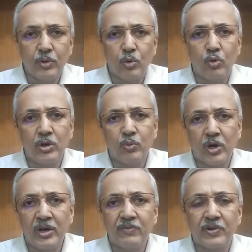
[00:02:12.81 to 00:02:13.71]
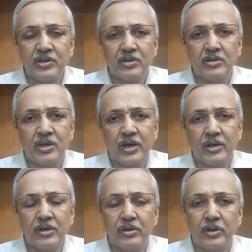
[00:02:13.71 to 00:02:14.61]
only one difference is that
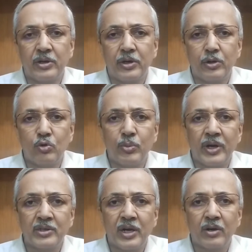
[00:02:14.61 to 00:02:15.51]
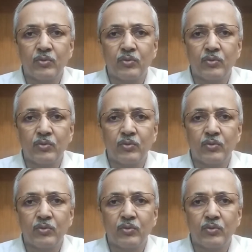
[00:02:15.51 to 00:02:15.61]
in Hindu Marriage Act,